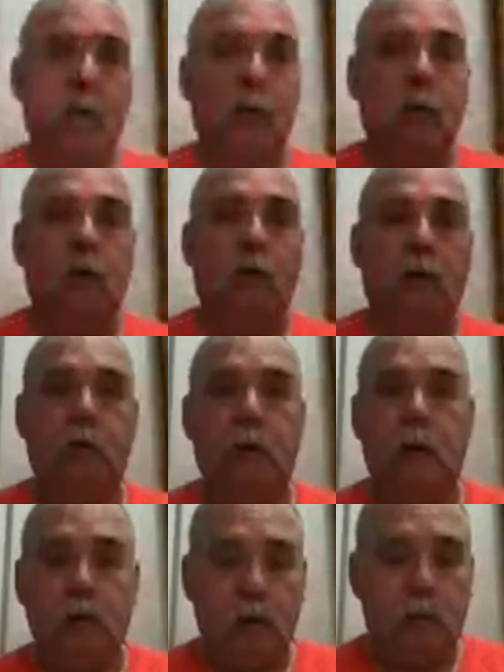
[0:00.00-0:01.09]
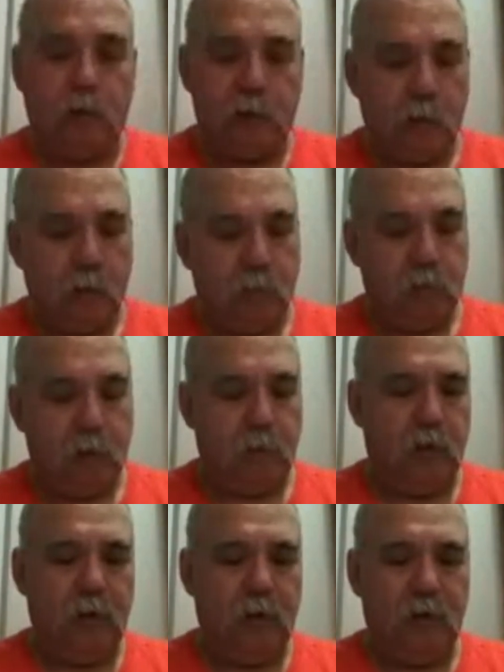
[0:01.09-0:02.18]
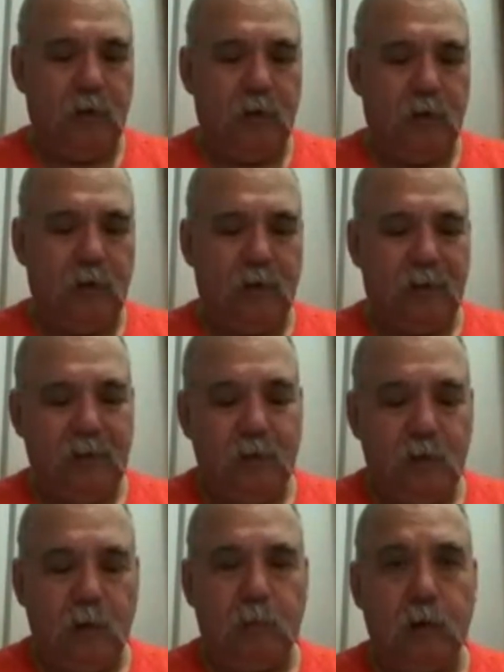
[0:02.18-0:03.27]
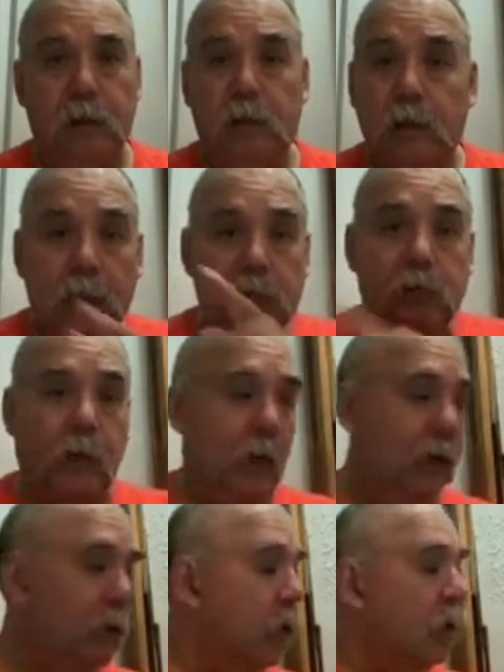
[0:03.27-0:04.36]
And you can literally go right through. Now you can probably say, well, David, you can do that in Bricklink. Yes, you can.